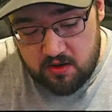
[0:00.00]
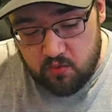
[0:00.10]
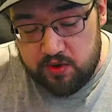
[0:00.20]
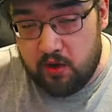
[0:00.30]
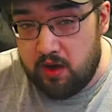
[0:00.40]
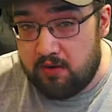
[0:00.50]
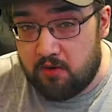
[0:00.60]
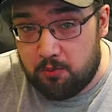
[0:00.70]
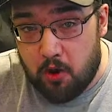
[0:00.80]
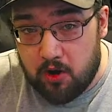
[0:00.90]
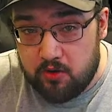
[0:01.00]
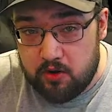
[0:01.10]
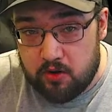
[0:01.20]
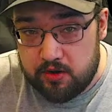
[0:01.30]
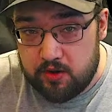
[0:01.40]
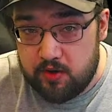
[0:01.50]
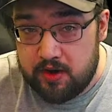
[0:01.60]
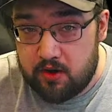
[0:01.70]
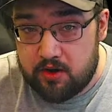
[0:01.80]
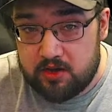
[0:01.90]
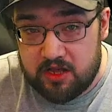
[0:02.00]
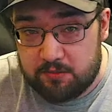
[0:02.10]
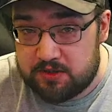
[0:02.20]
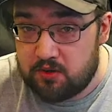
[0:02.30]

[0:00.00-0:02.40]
We don't have our party audio in our clips